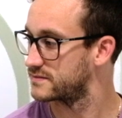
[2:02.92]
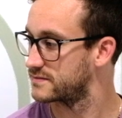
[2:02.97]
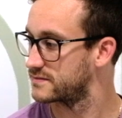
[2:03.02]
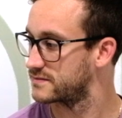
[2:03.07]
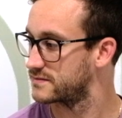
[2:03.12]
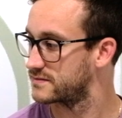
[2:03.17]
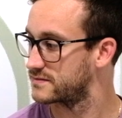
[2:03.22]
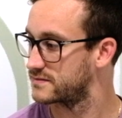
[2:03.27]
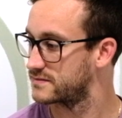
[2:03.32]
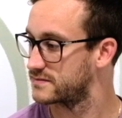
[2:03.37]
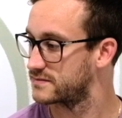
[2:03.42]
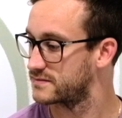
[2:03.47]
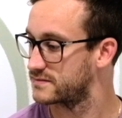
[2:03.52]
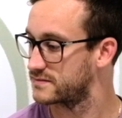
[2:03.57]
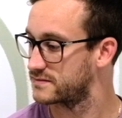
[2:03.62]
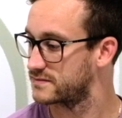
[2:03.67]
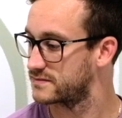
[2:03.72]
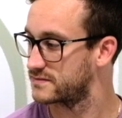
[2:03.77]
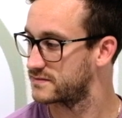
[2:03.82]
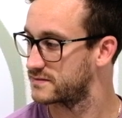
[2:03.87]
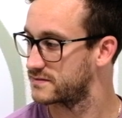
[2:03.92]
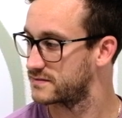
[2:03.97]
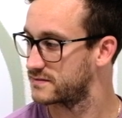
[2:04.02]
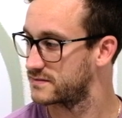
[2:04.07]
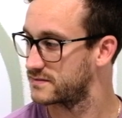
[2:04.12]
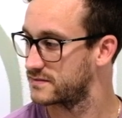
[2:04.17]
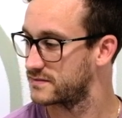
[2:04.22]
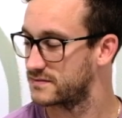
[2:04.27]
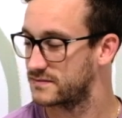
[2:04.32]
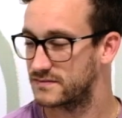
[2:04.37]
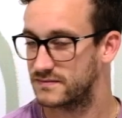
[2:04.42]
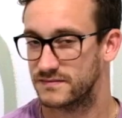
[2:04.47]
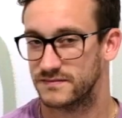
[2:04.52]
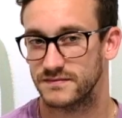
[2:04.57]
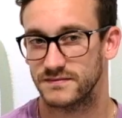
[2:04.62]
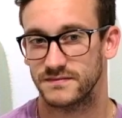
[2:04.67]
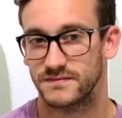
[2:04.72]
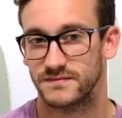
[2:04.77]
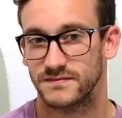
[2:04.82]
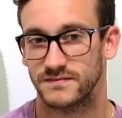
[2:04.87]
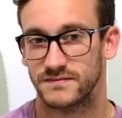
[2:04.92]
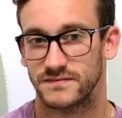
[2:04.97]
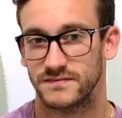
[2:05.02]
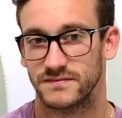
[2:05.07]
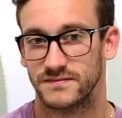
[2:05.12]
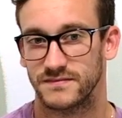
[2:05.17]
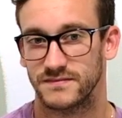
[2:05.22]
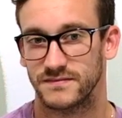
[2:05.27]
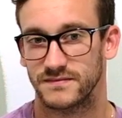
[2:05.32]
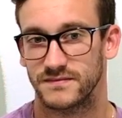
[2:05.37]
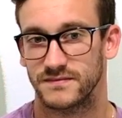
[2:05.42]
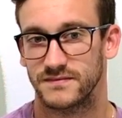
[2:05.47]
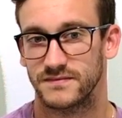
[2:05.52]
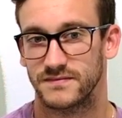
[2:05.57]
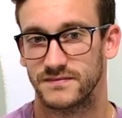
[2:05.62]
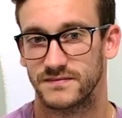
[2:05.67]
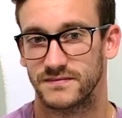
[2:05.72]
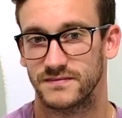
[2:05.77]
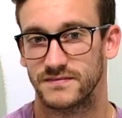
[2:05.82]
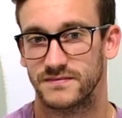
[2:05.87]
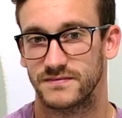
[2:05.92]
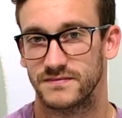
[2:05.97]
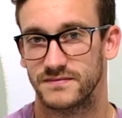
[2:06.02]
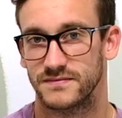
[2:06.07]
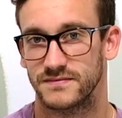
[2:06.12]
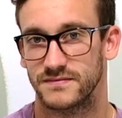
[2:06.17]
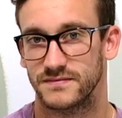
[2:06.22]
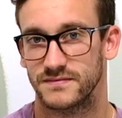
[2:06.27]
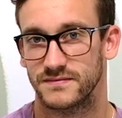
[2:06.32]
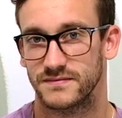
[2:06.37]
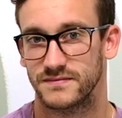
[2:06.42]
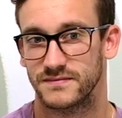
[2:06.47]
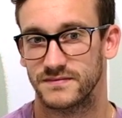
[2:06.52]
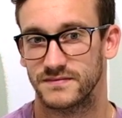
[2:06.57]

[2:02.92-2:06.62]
[no speech]